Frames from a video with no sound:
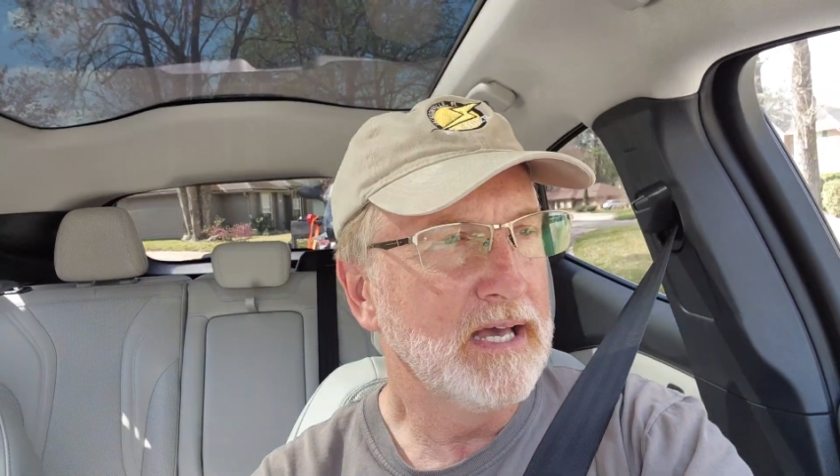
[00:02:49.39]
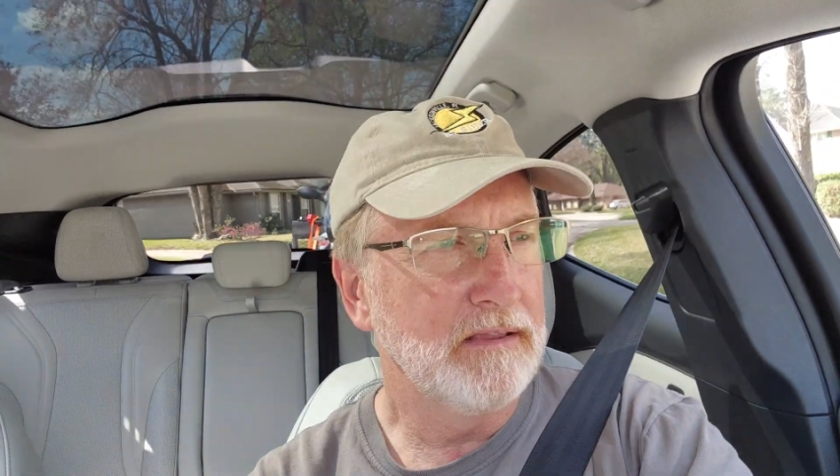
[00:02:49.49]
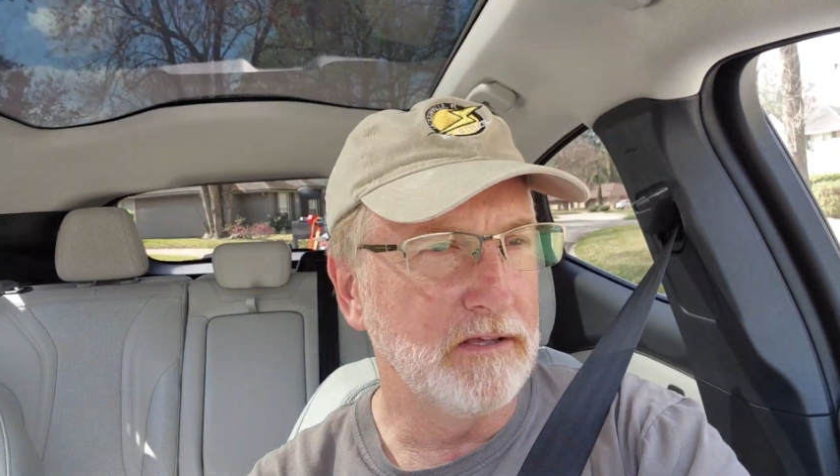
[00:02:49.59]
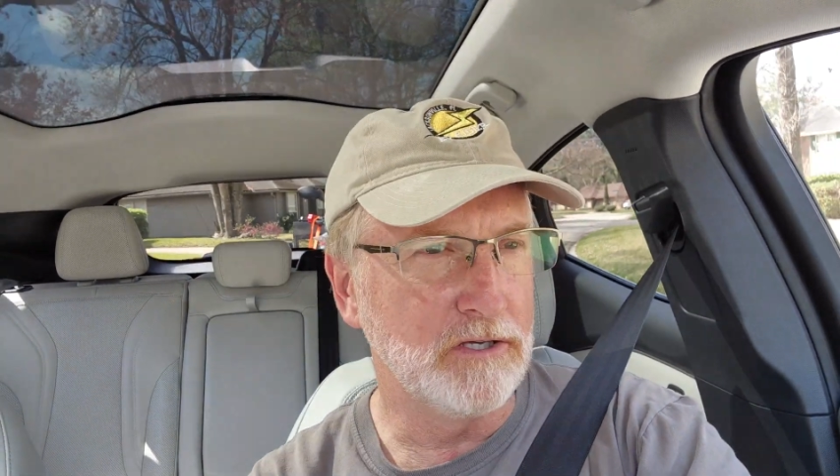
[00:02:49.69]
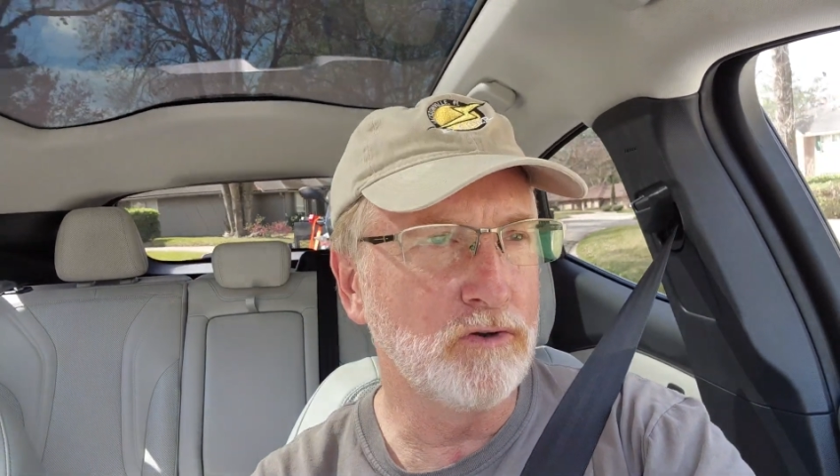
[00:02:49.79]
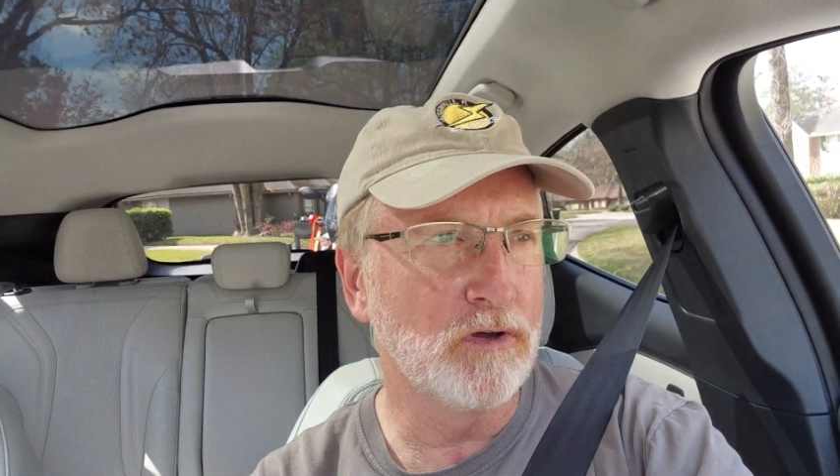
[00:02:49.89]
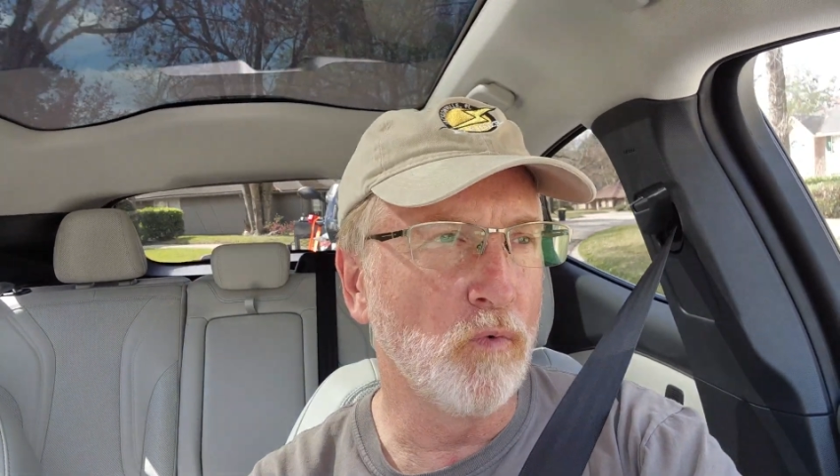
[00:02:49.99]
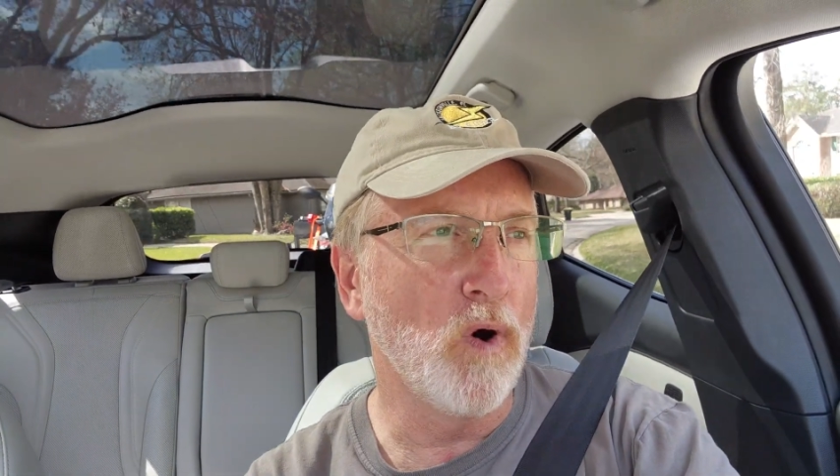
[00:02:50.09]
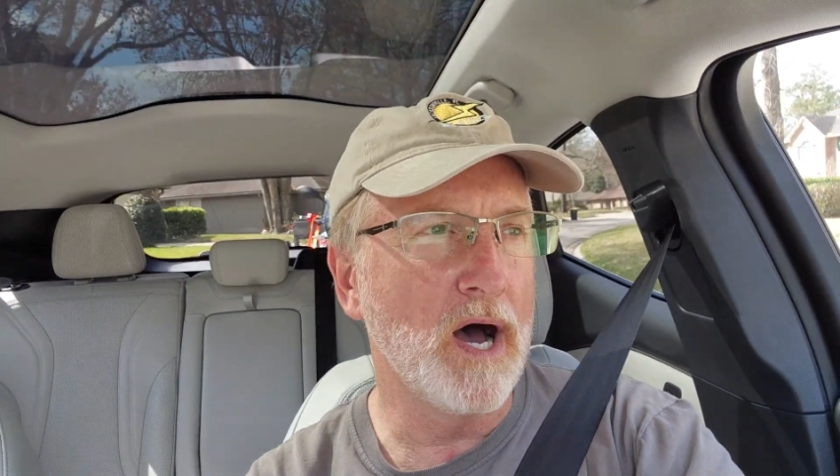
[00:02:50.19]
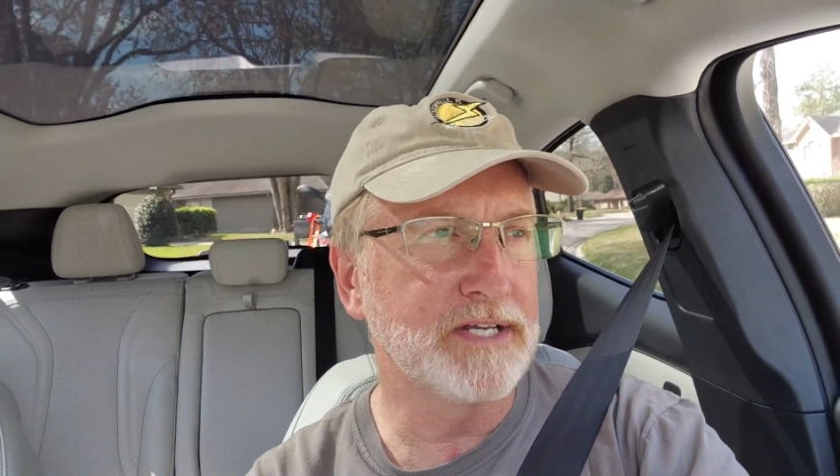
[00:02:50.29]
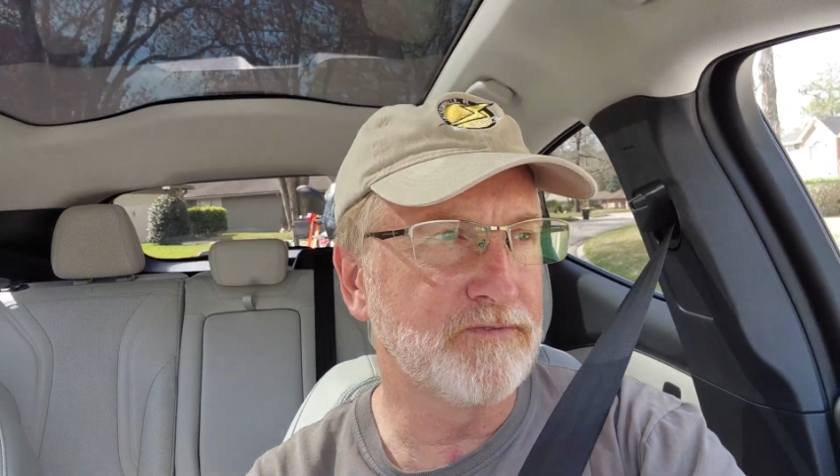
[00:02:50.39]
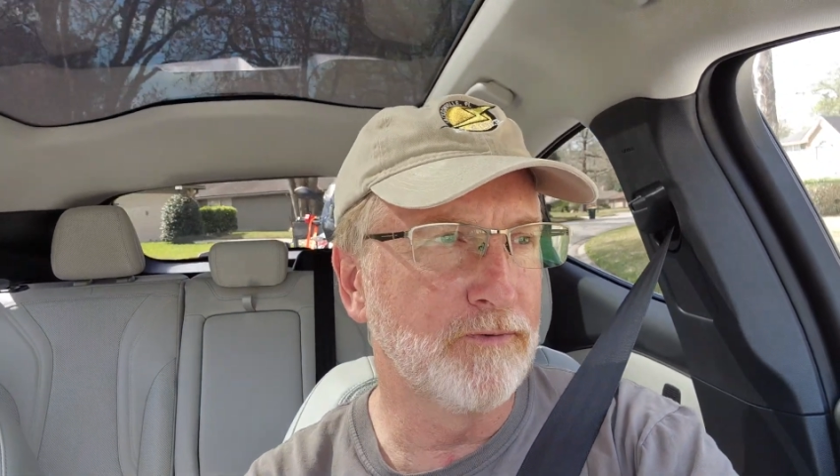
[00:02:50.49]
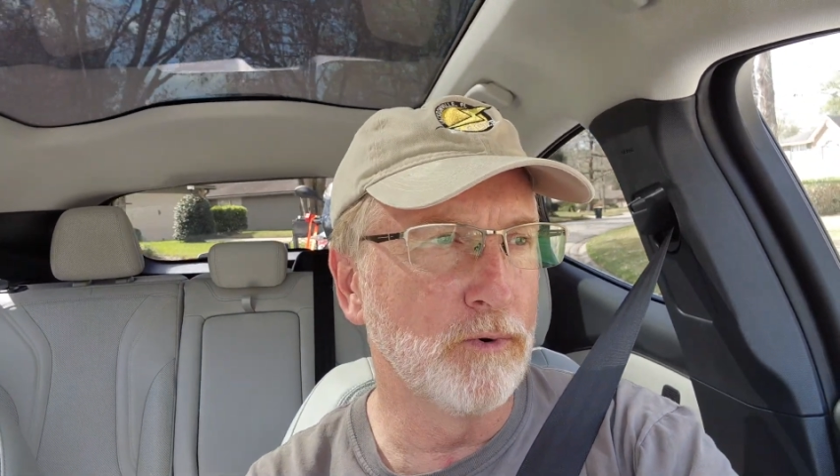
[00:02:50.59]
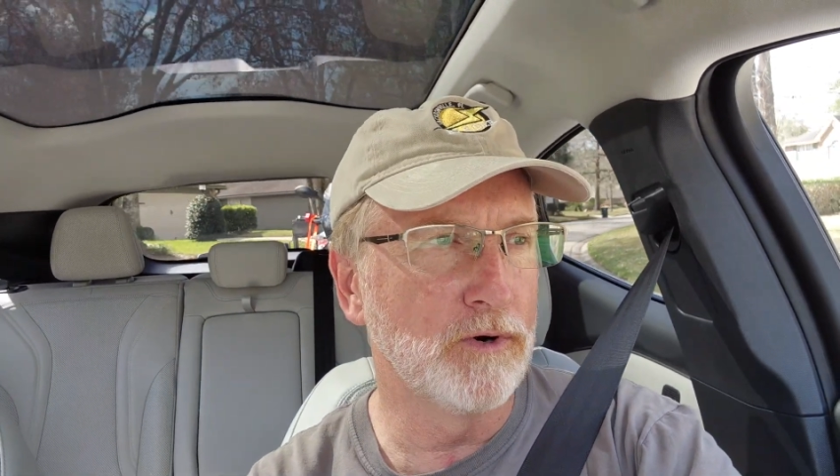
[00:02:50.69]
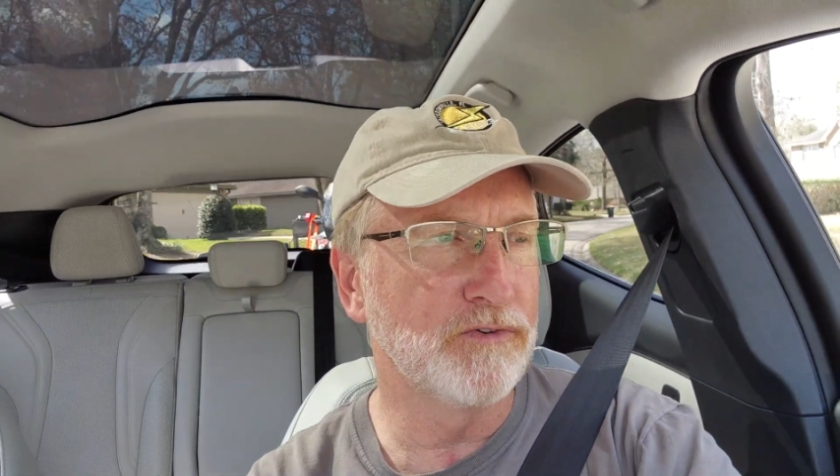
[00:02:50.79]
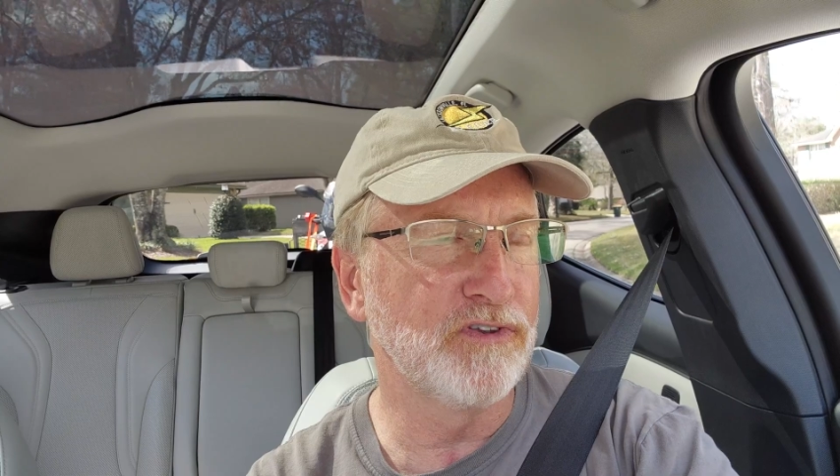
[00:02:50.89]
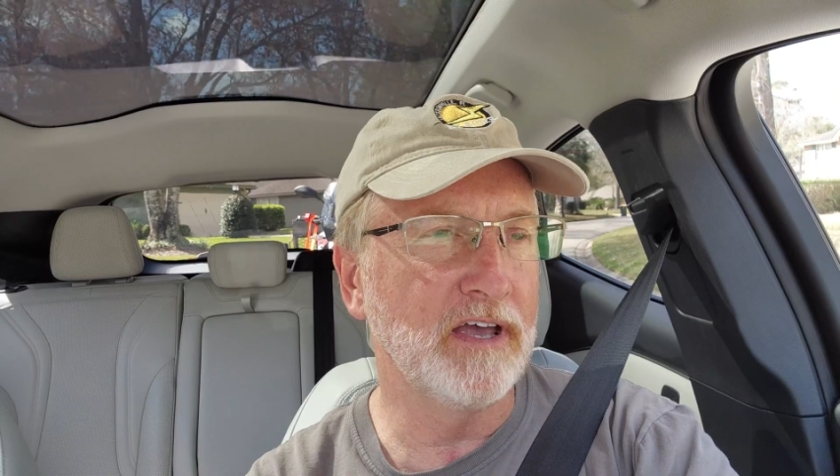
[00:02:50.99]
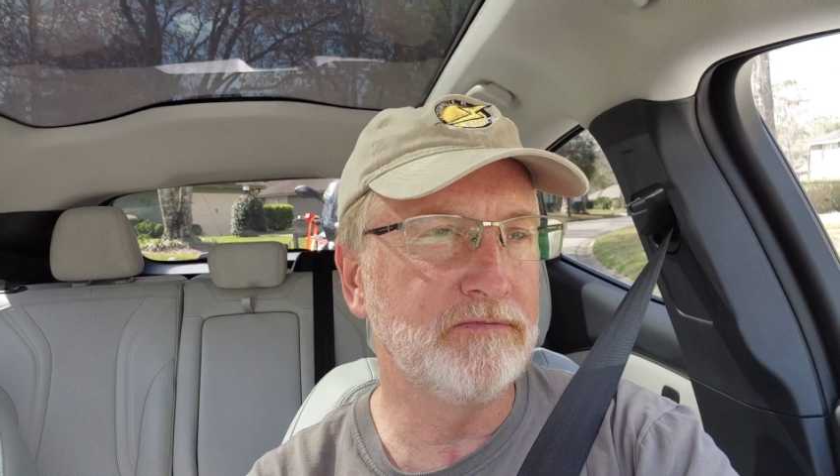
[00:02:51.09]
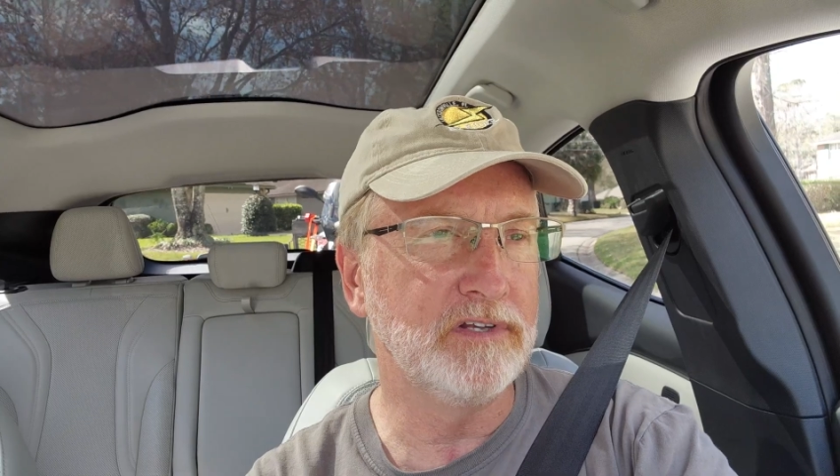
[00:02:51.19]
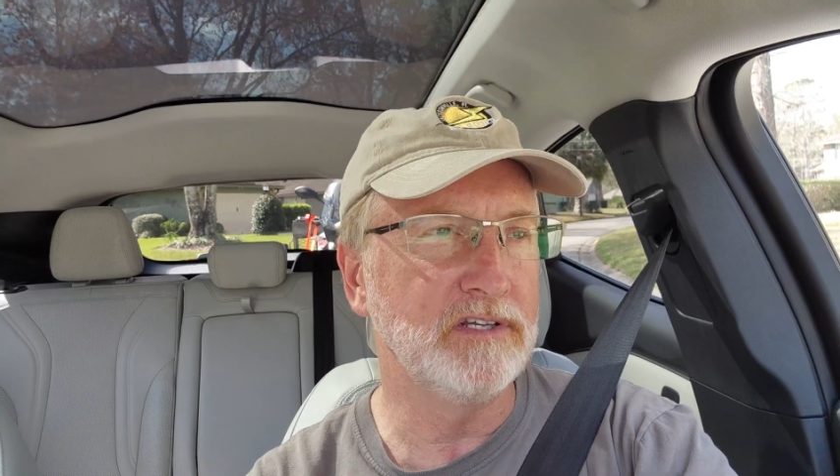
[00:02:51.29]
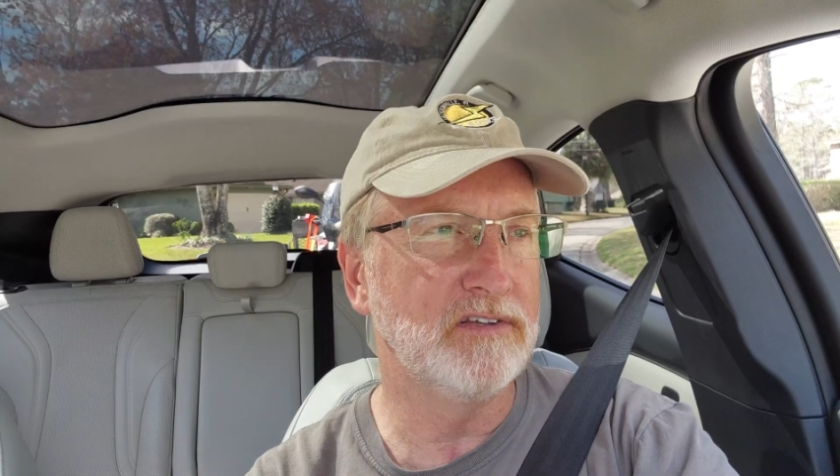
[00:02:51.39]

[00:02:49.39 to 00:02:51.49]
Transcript: that you can watch for safety